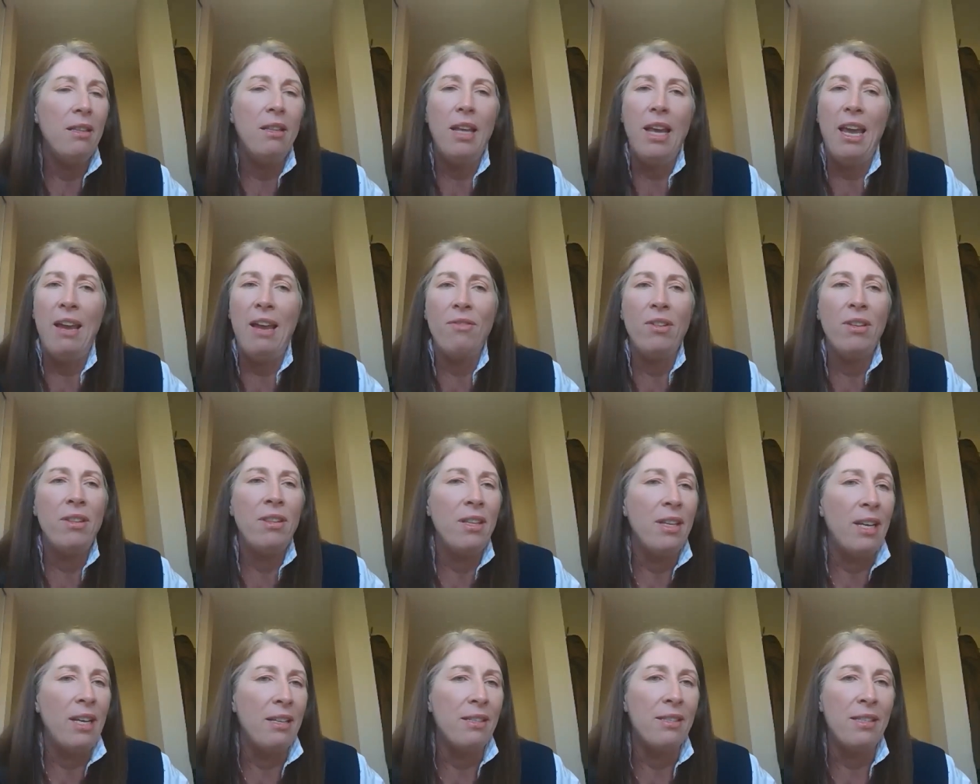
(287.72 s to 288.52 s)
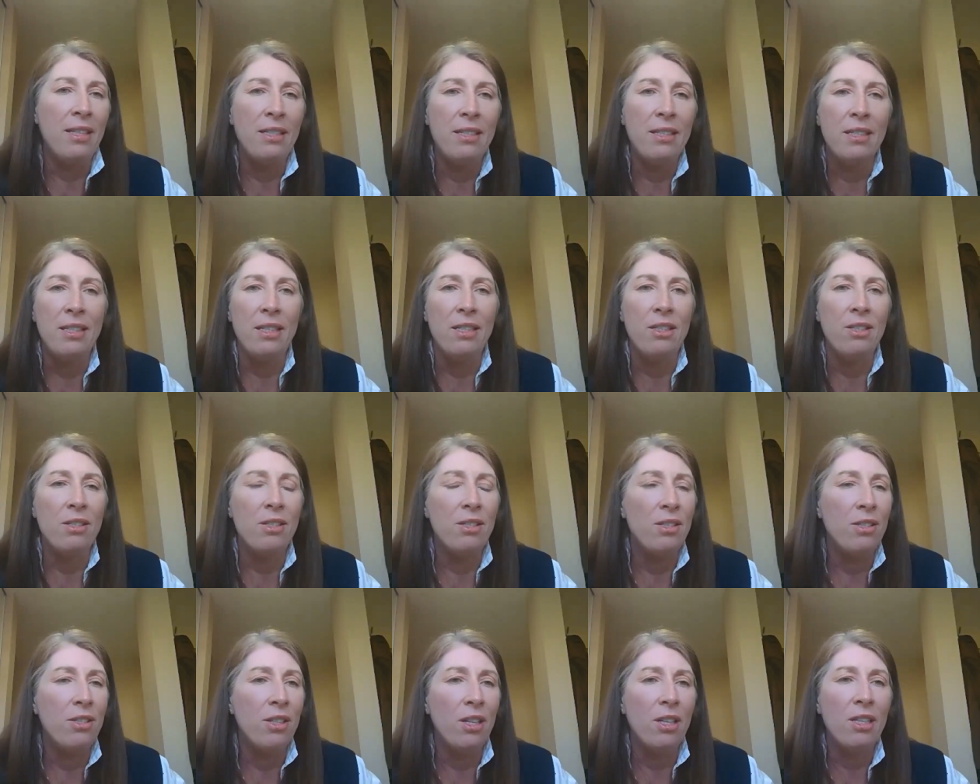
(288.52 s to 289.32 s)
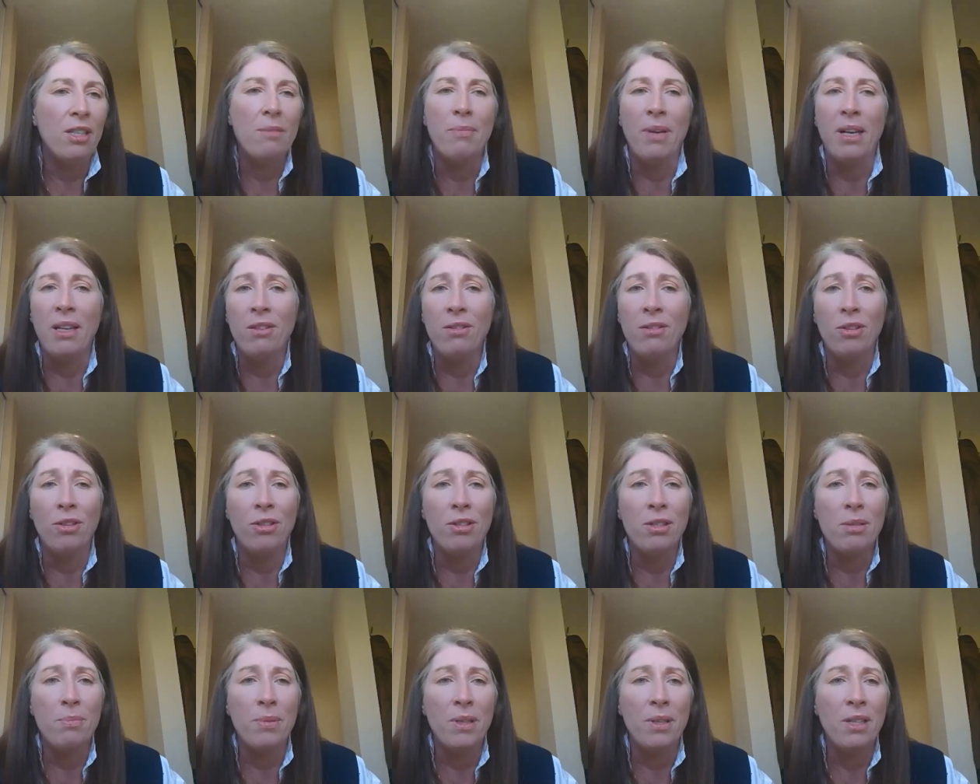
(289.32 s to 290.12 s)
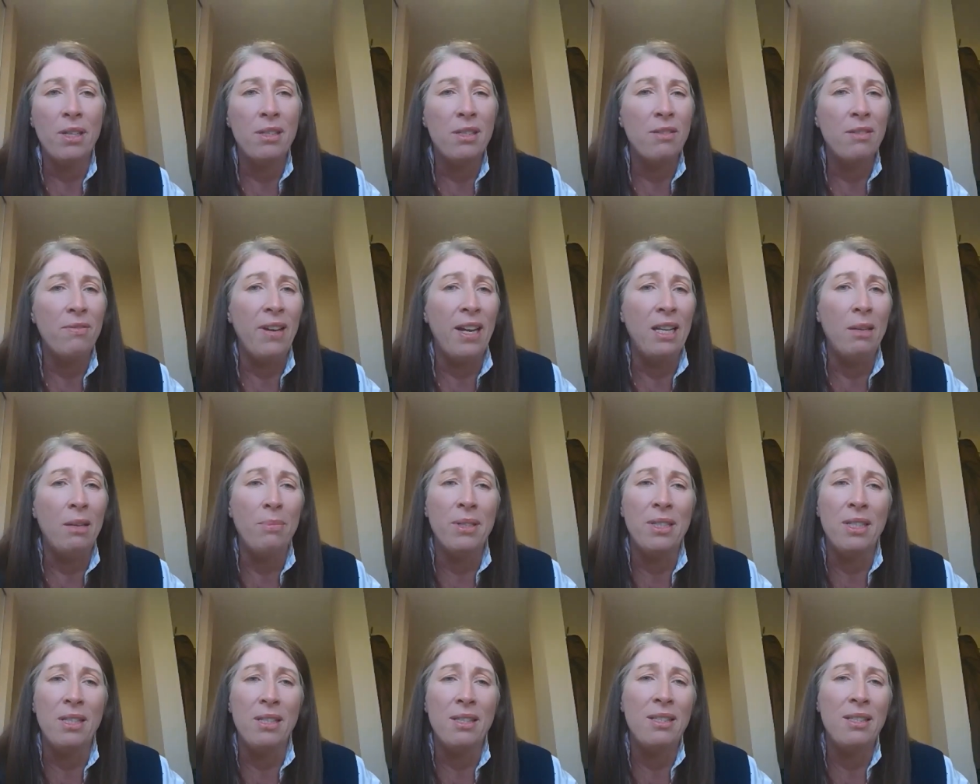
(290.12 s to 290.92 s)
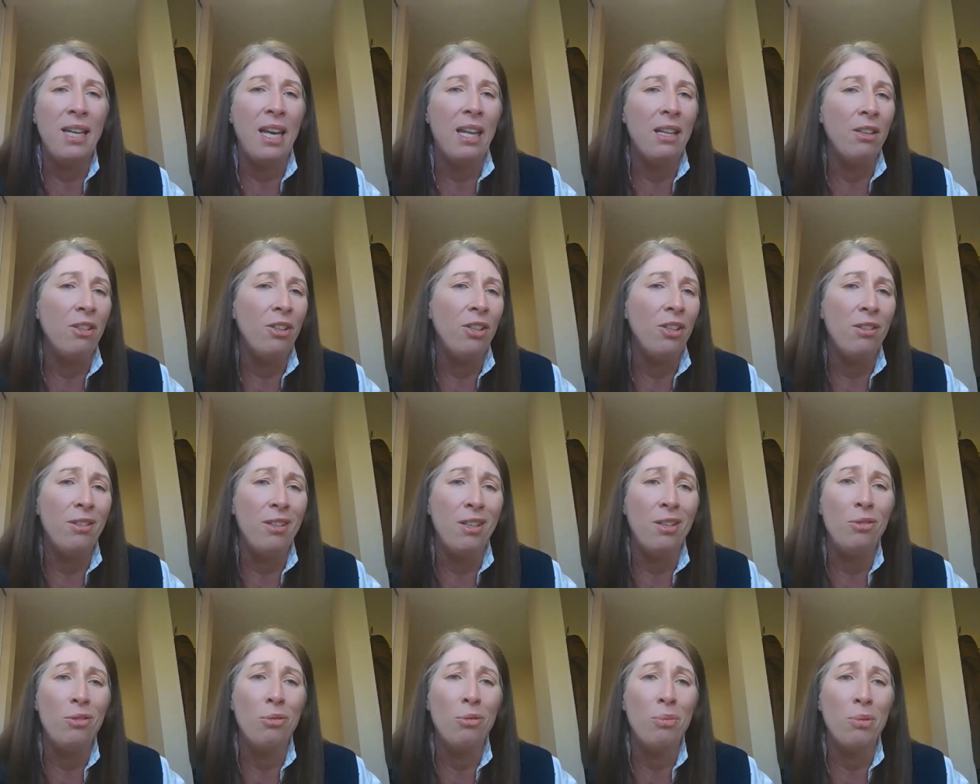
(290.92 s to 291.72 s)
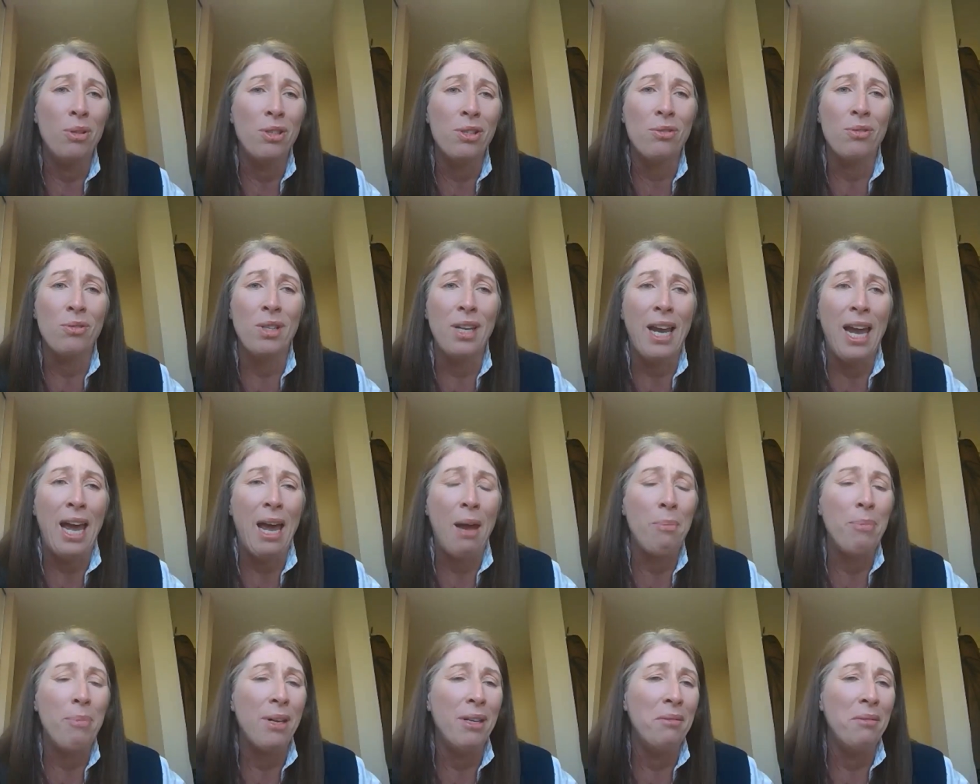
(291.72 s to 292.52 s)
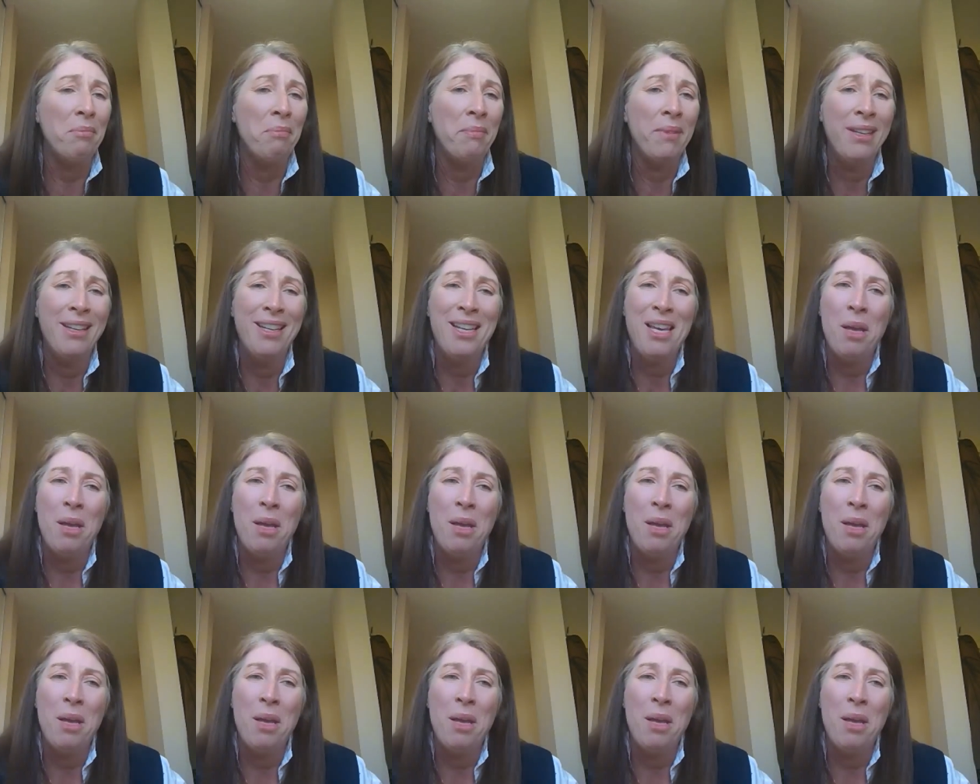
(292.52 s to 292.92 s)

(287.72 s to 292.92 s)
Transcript: everything I say today is just my thoughts, because if anybody's telling you they know what's going to happen,